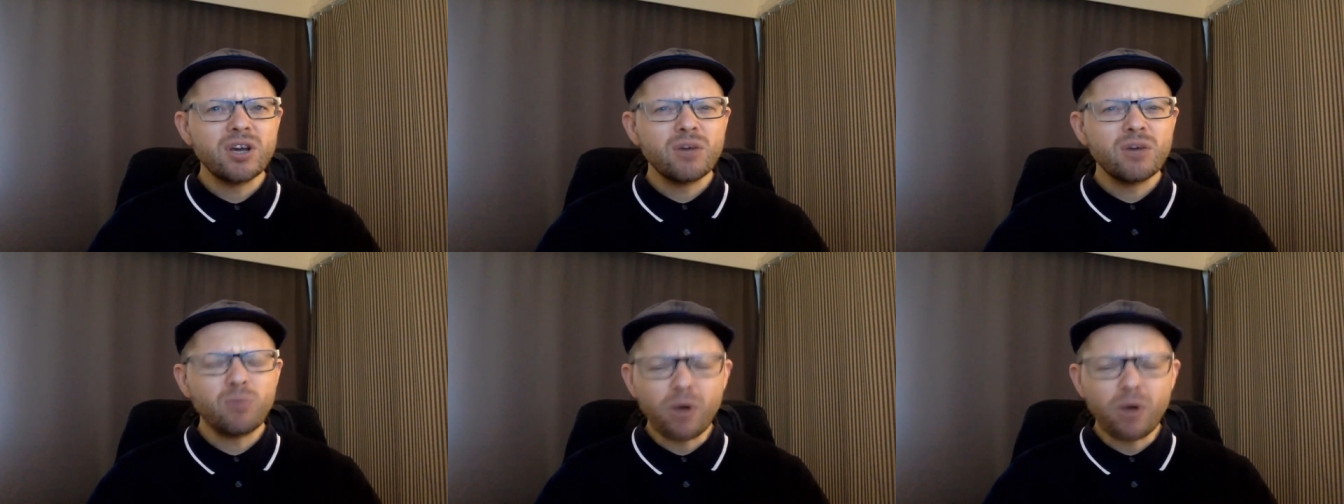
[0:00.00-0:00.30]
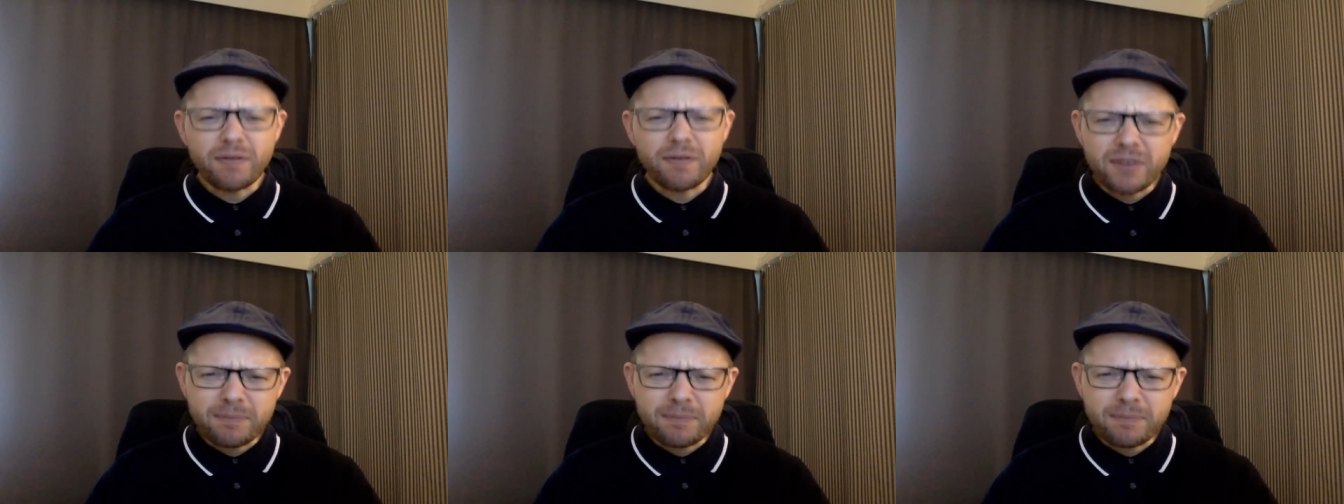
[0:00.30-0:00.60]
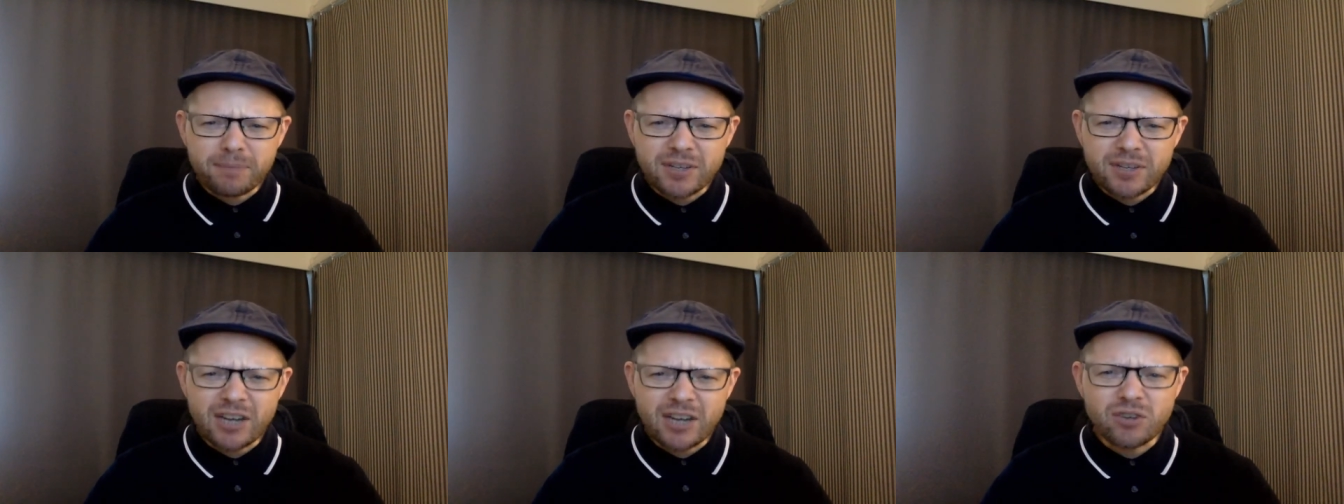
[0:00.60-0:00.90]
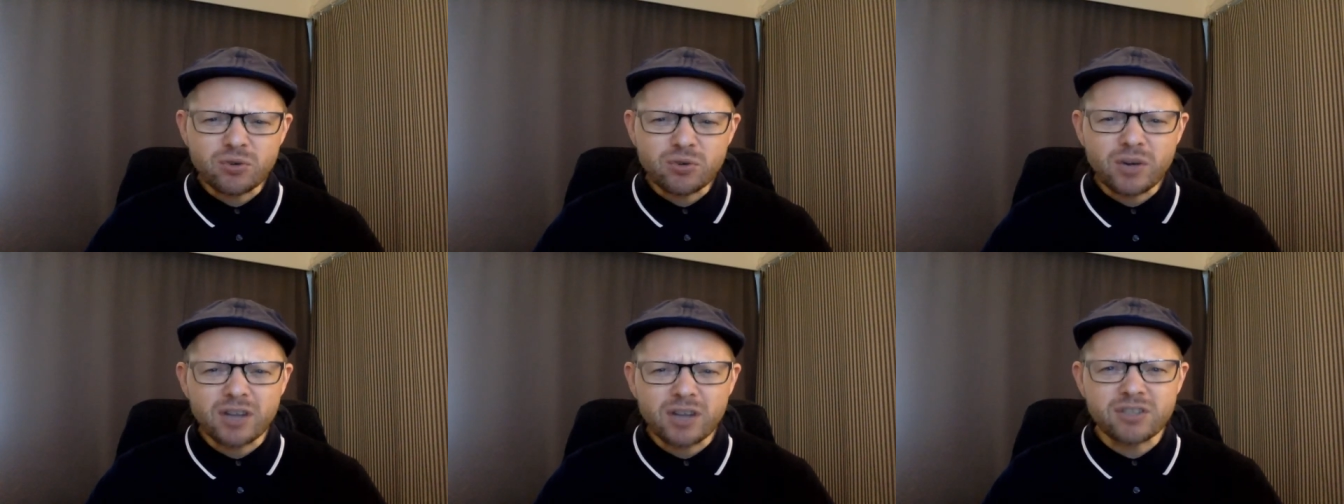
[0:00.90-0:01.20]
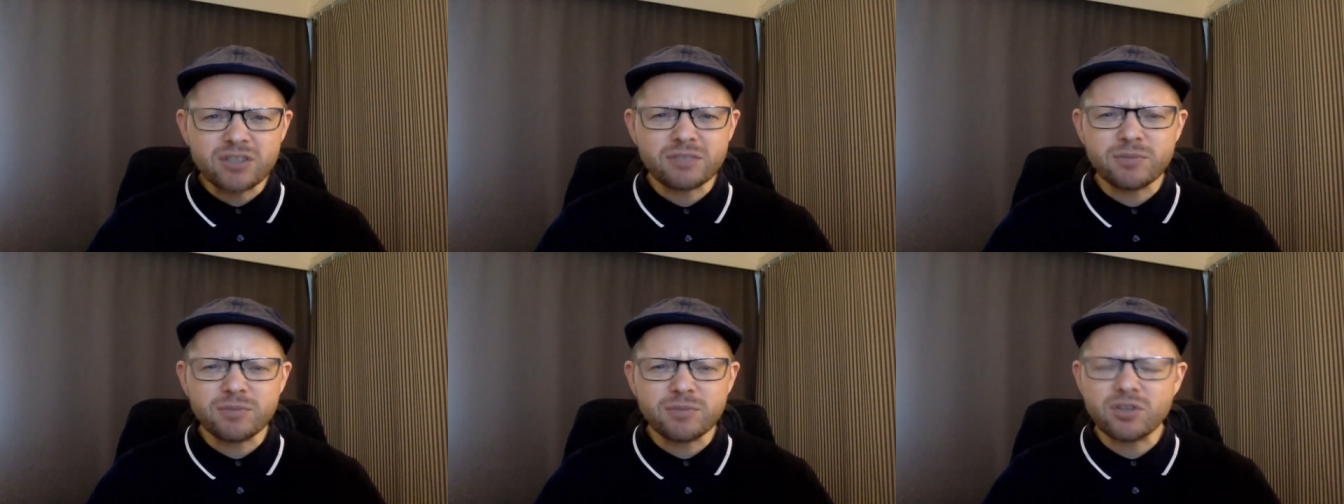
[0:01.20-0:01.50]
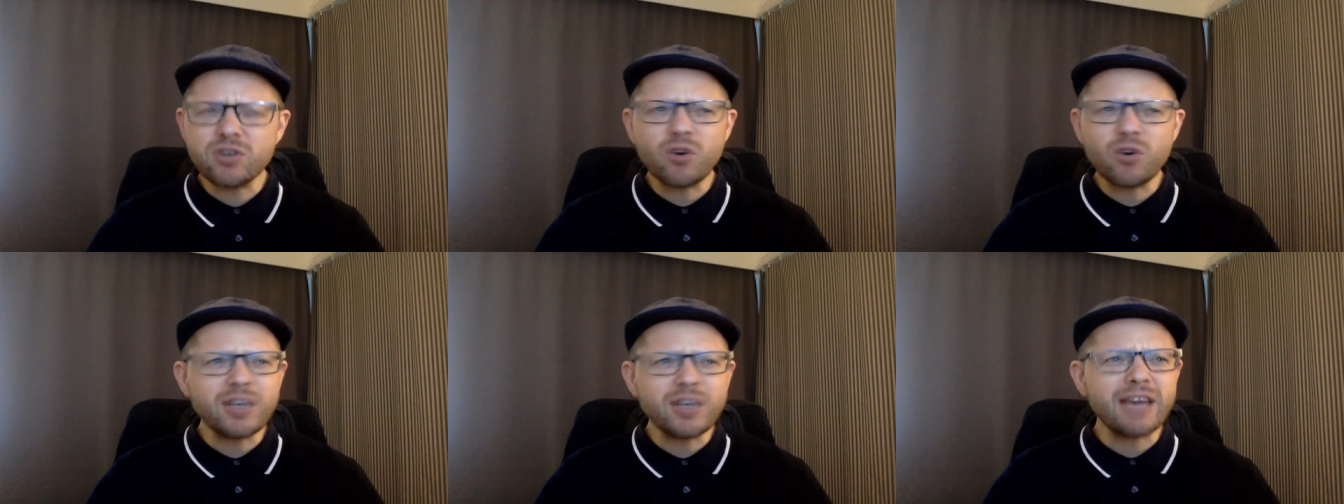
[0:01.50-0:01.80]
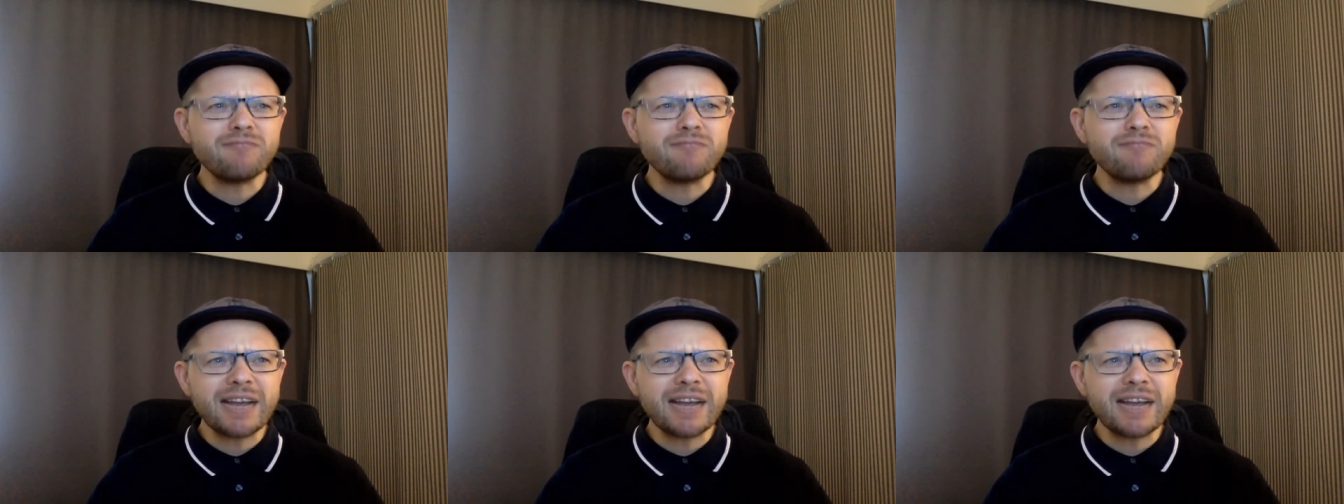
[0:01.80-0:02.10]
what if the potential customers are not
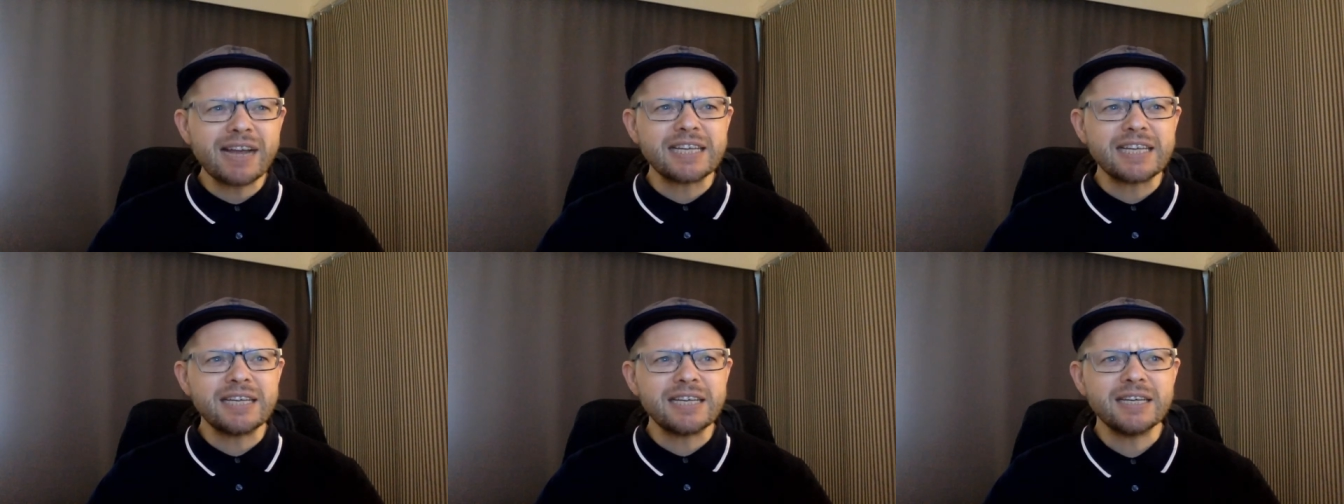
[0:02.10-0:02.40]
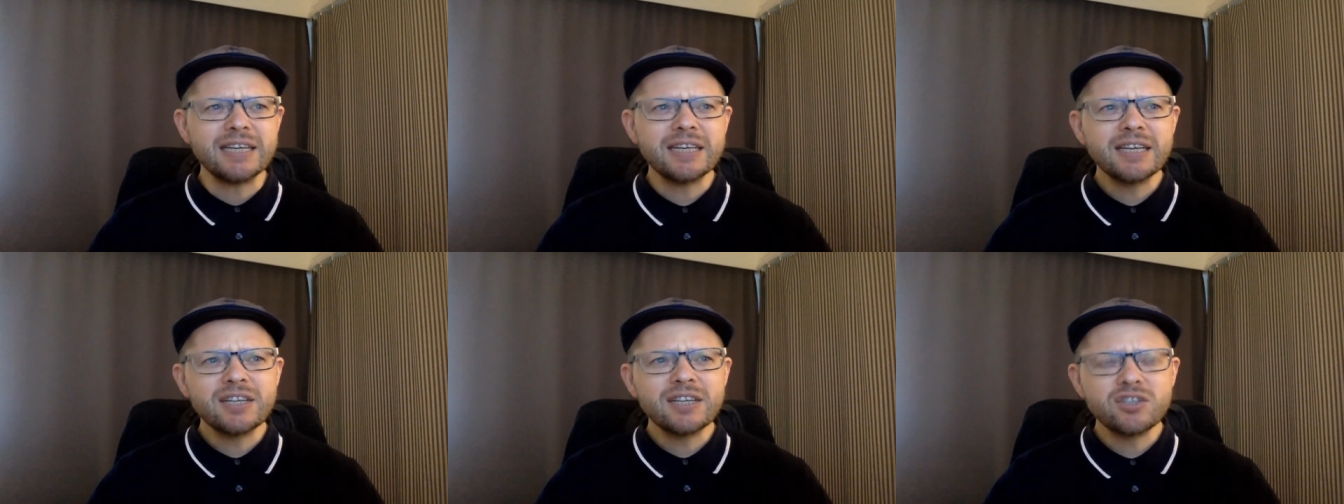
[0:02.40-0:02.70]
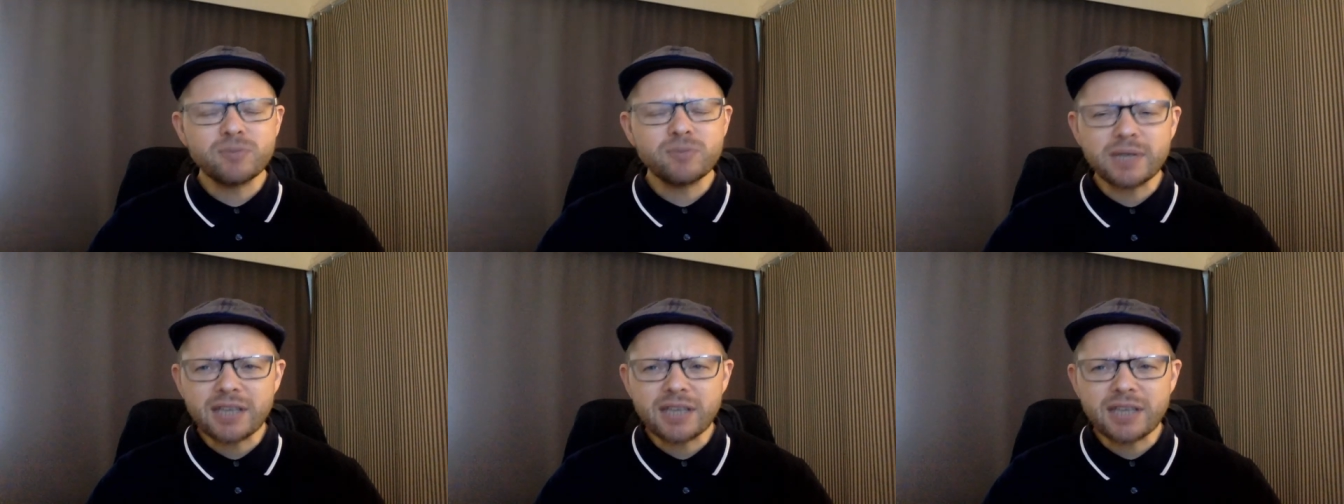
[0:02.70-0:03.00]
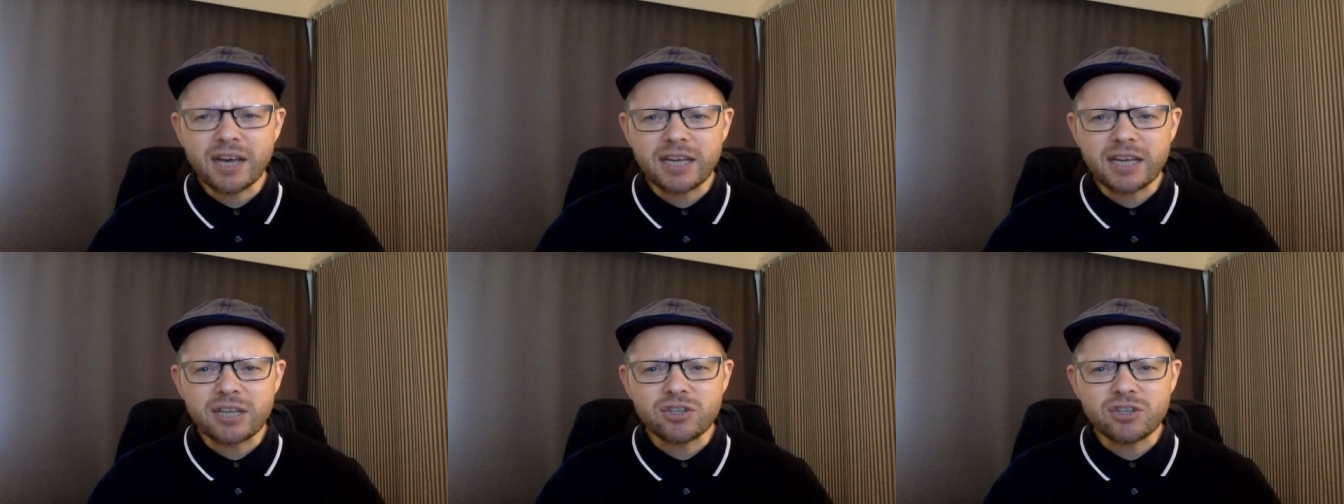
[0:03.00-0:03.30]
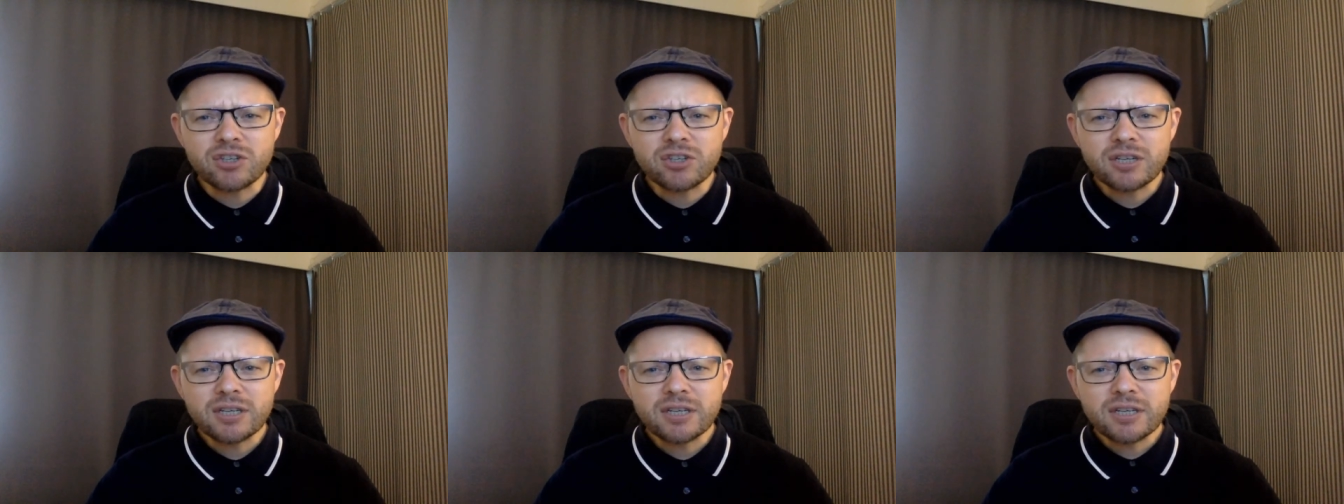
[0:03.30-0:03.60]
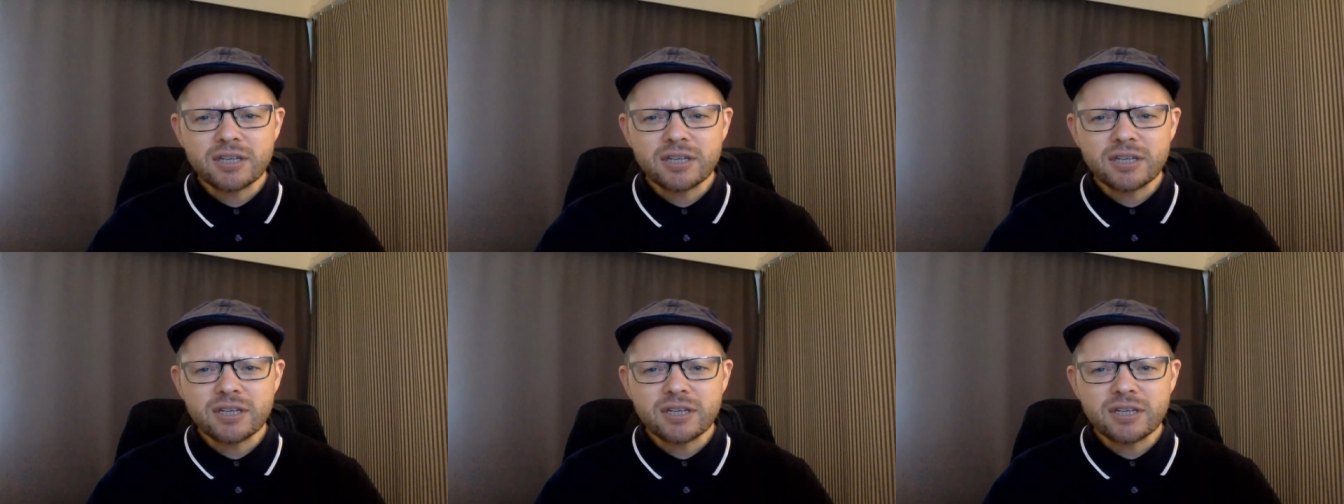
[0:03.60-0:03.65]
yet ready to engage?